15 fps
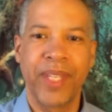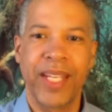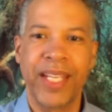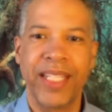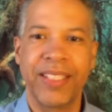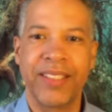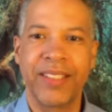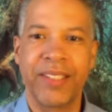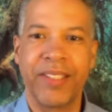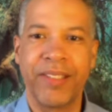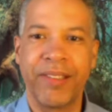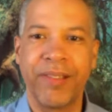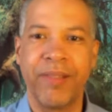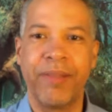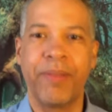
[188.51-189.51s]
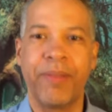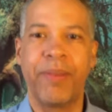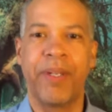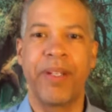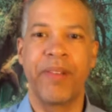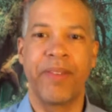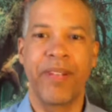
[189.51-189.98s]
And so
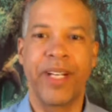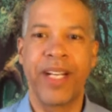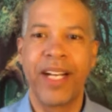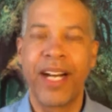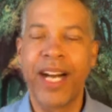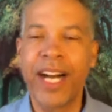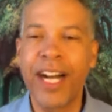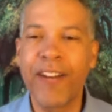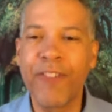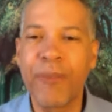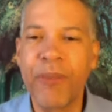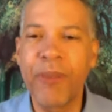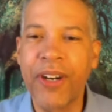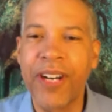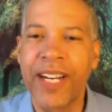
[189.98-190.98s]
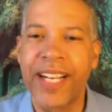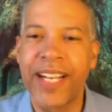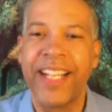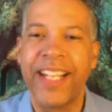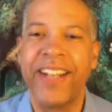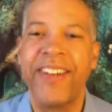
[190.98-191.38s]
we're from Oregon.